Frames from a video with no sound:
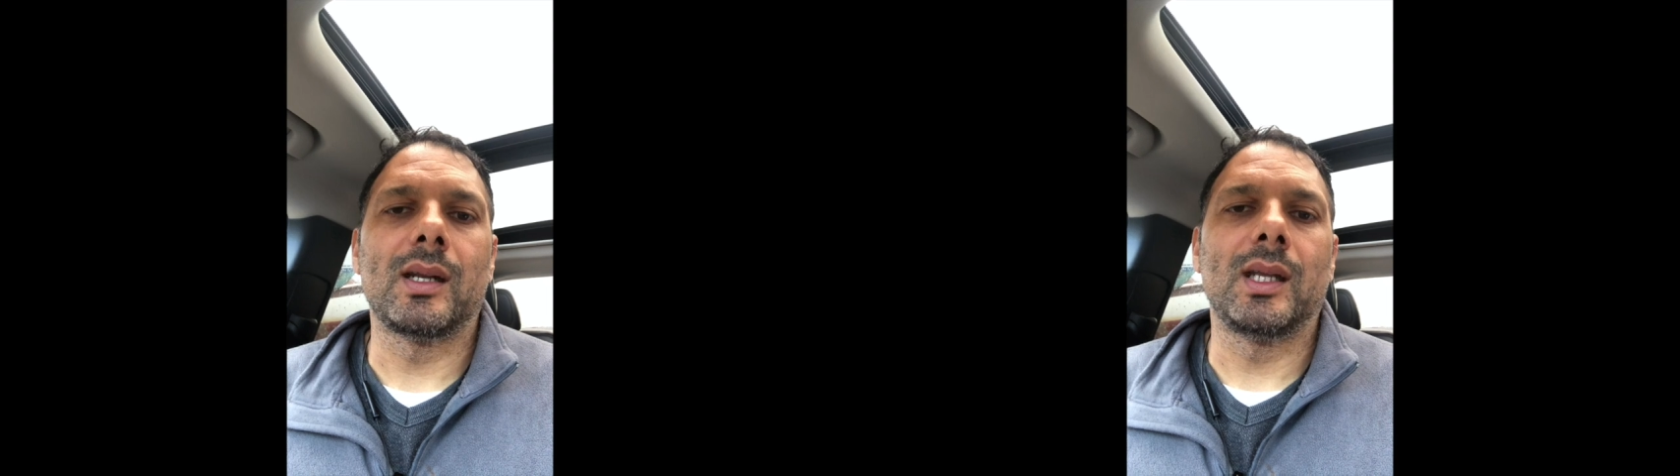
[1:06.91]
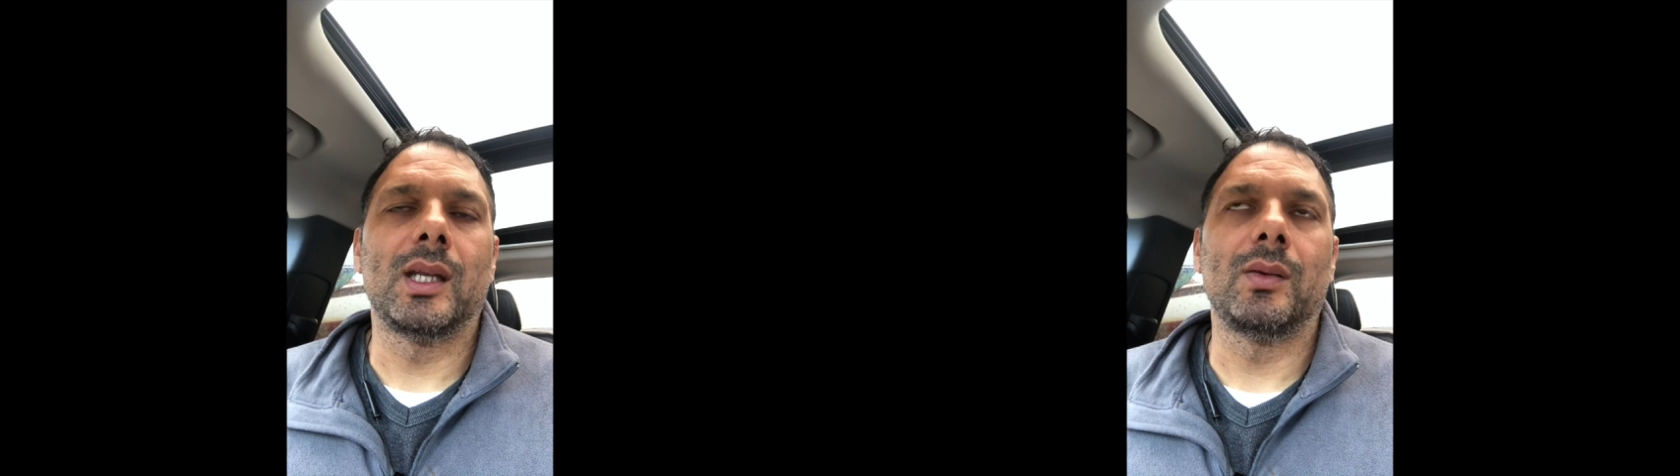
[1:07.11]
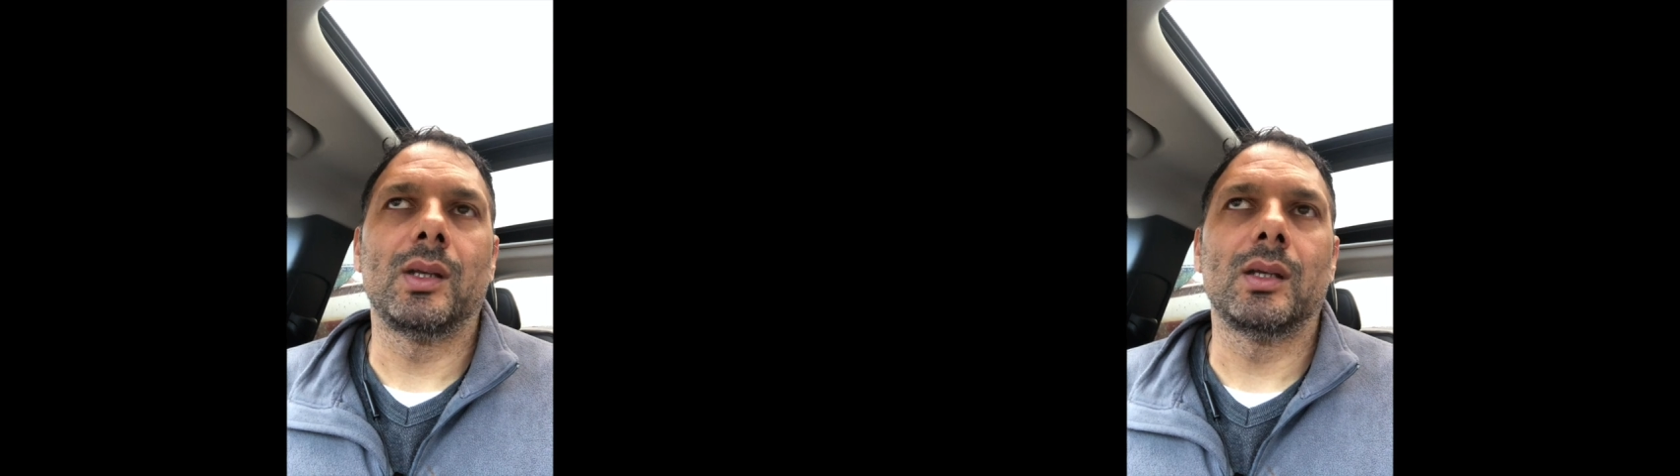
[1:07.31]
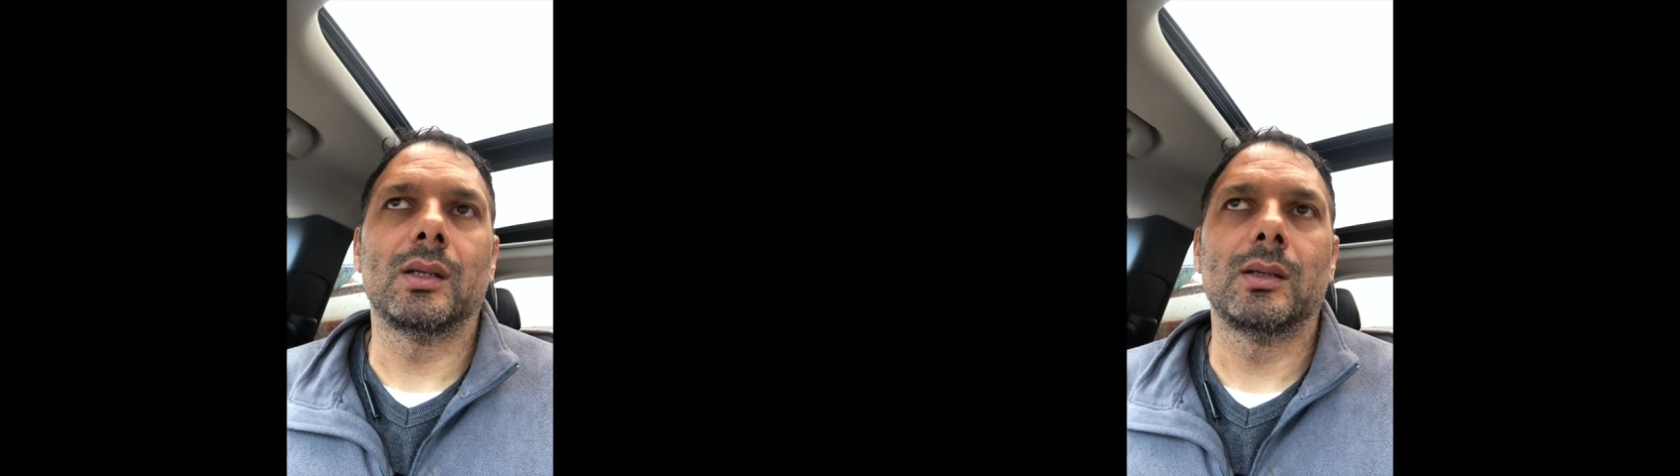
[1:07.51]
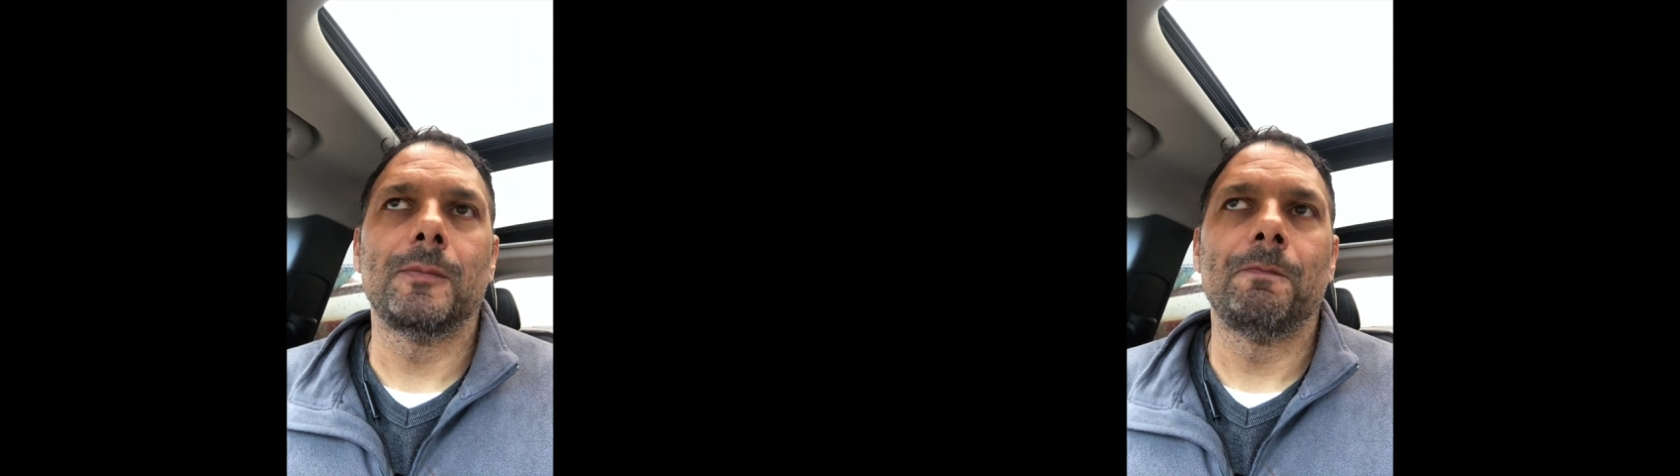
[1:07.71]

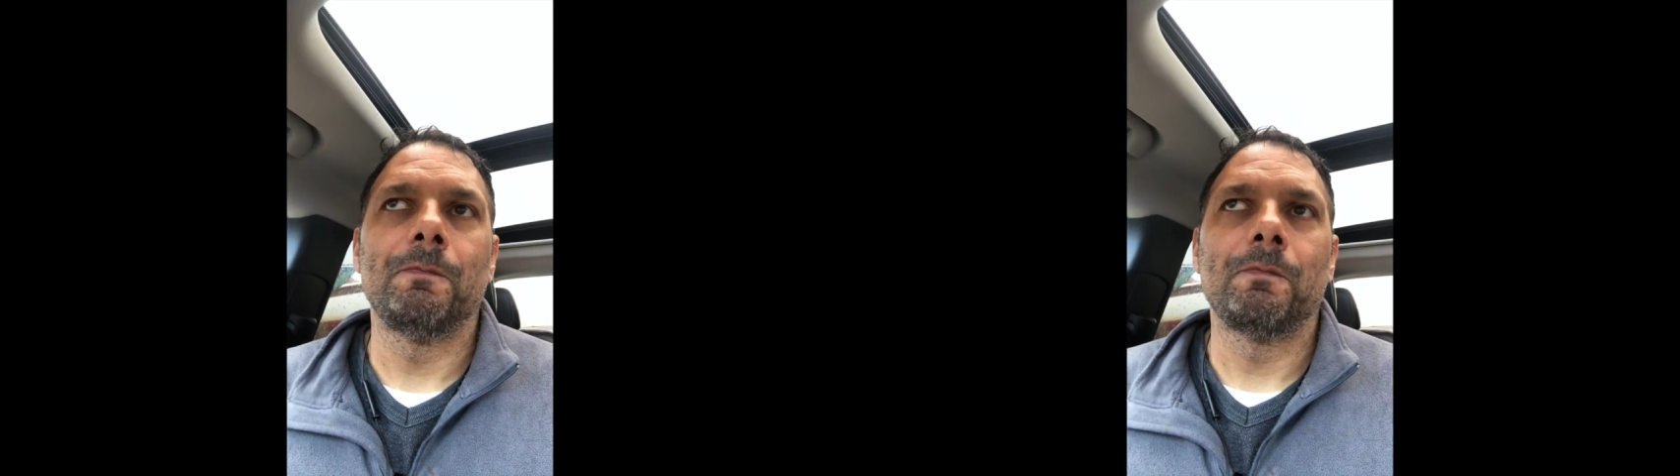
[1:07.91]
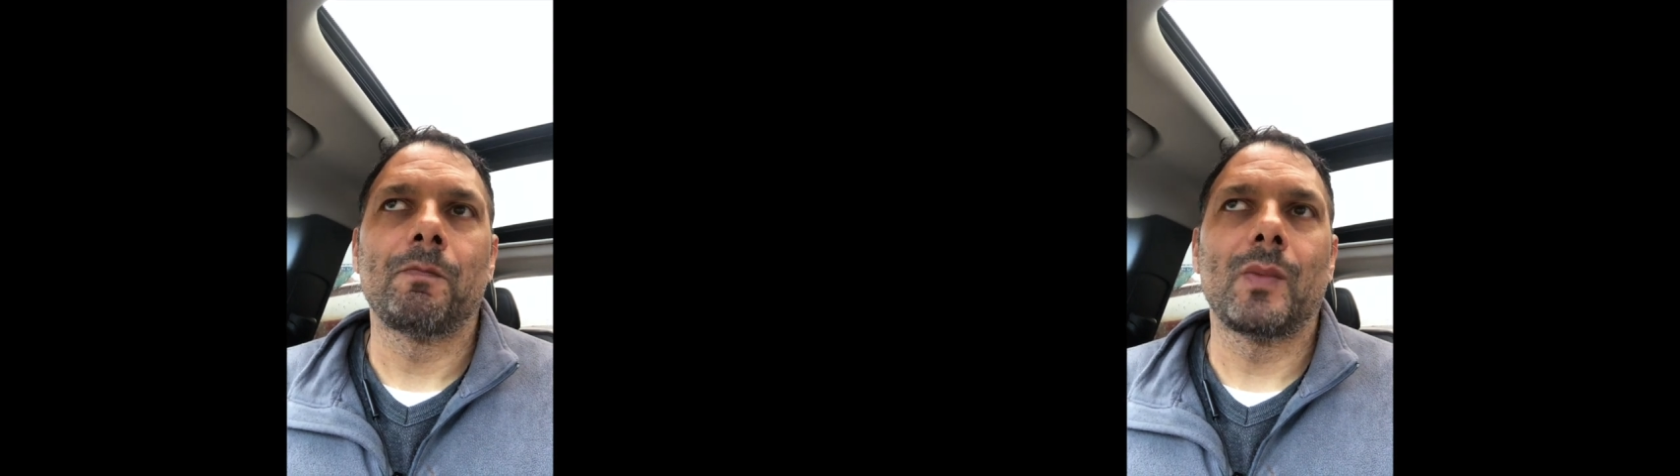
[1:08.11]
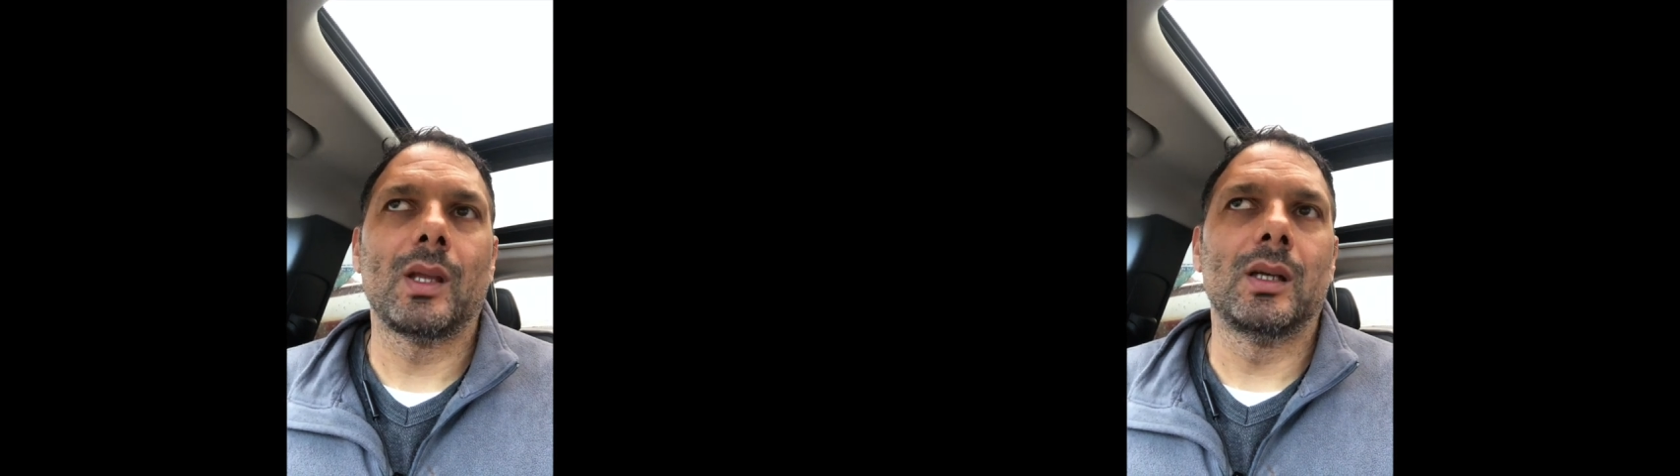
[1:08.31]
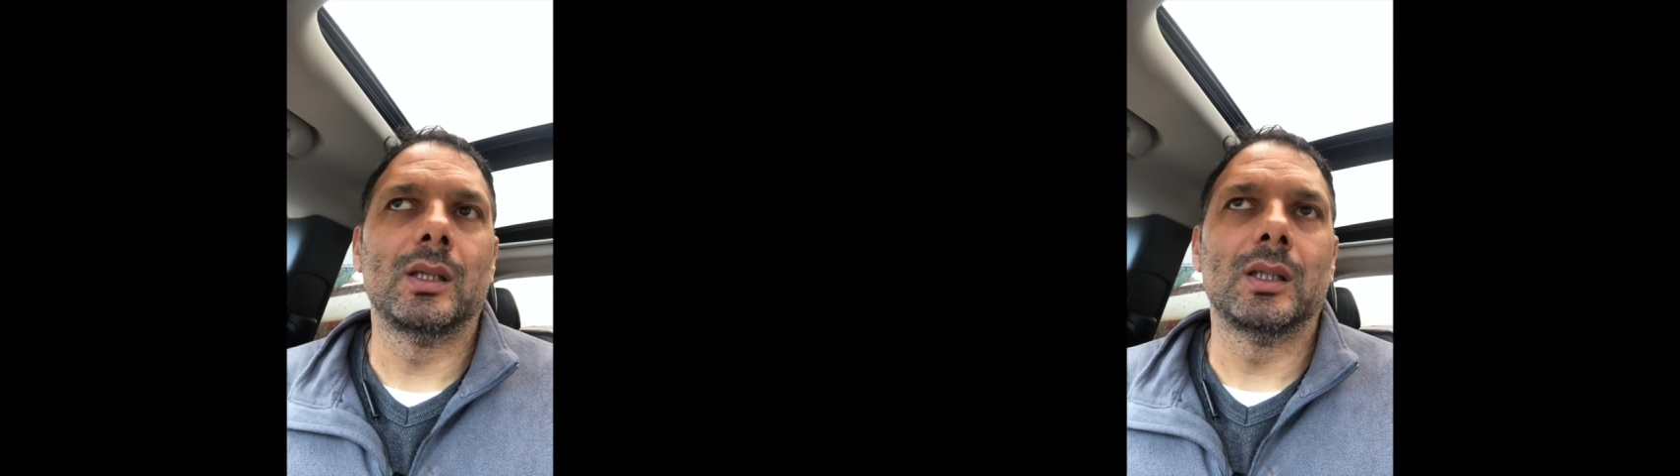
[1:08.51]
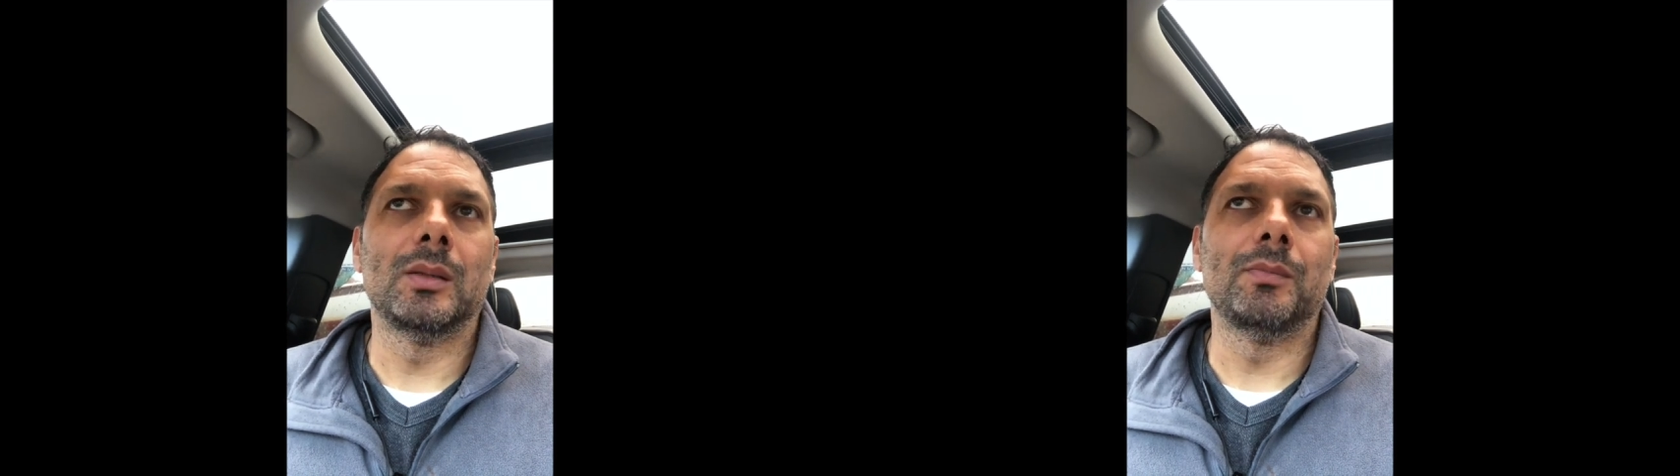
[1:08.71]
area
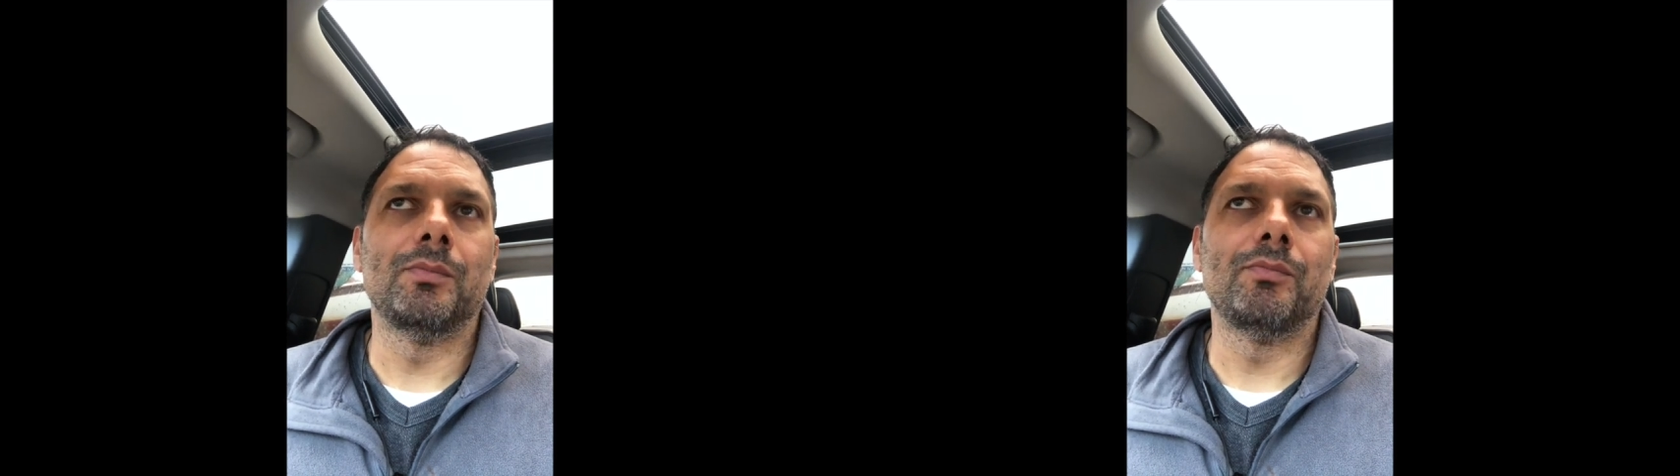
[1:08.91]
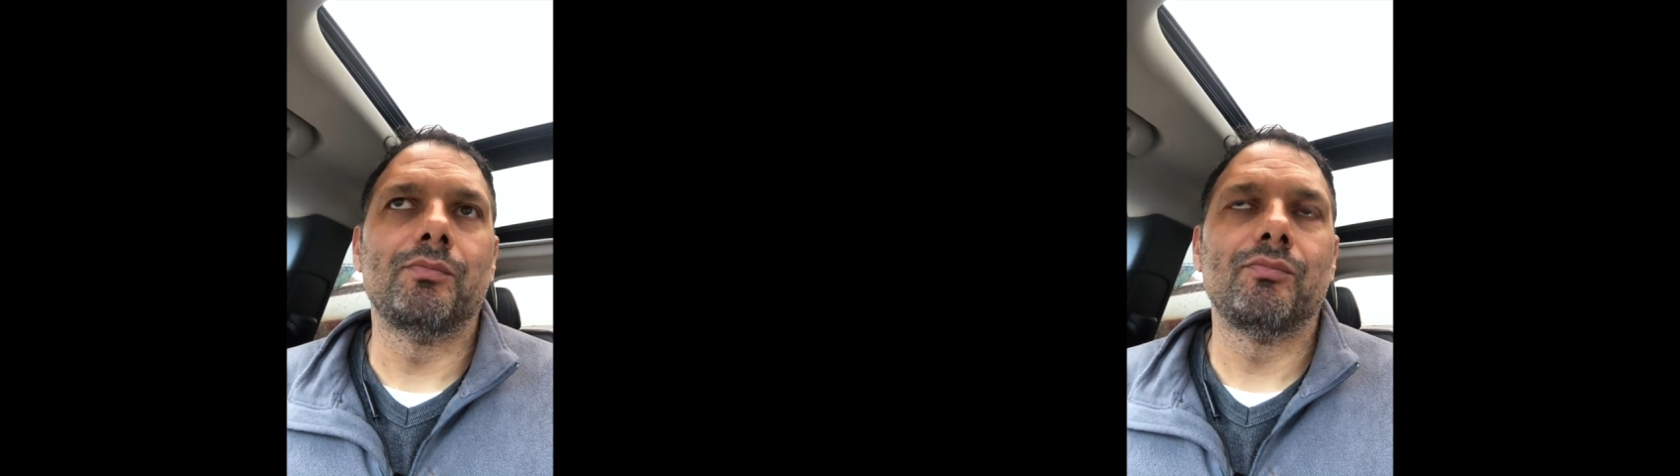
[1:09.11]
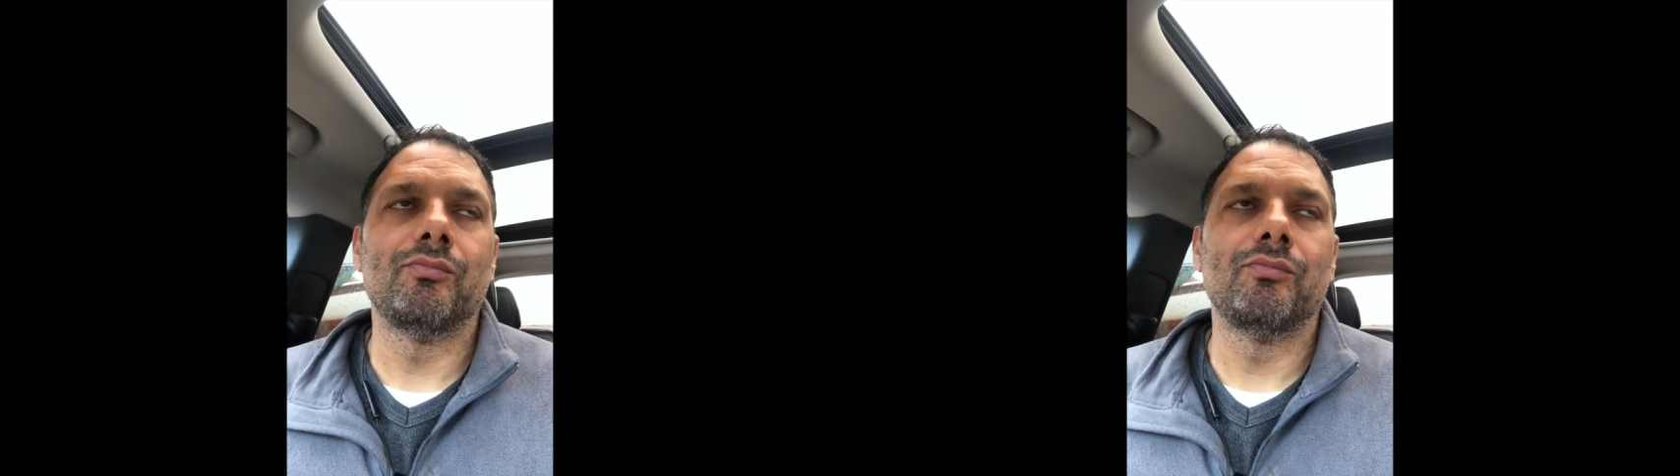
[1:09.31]
and